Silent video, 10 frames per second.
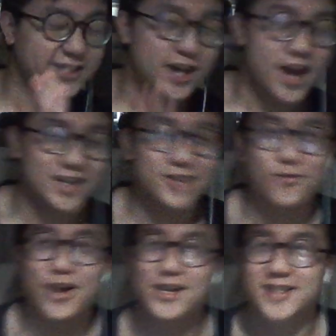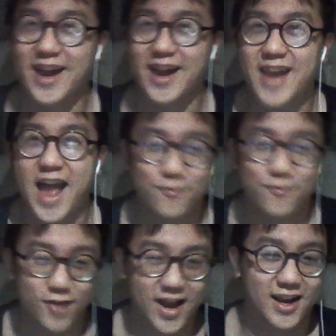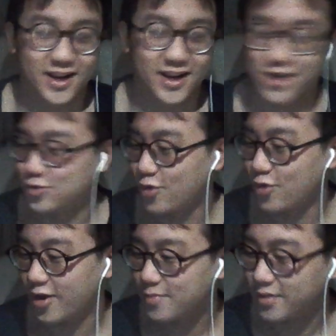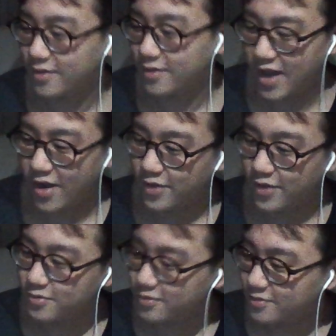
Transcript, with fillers: it's kind of weird because like I, never really had like nice shoes growing up, and now I do.